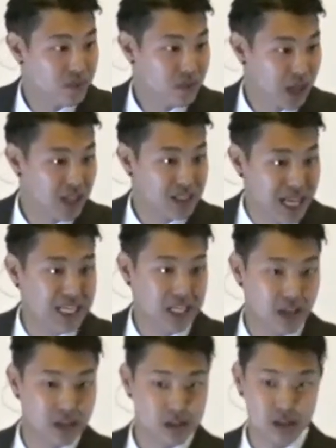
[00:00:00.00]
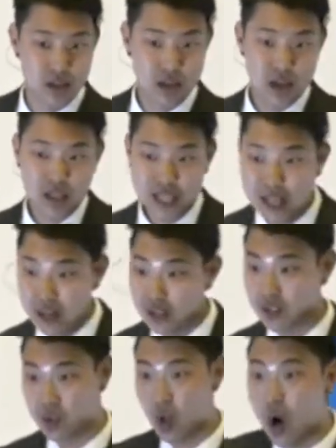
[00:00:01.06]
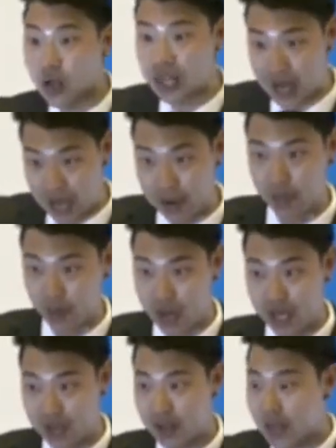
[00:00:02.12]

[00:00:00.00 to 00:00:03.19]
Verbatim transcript: Okay, 10 years. 10 years is a long time, okay?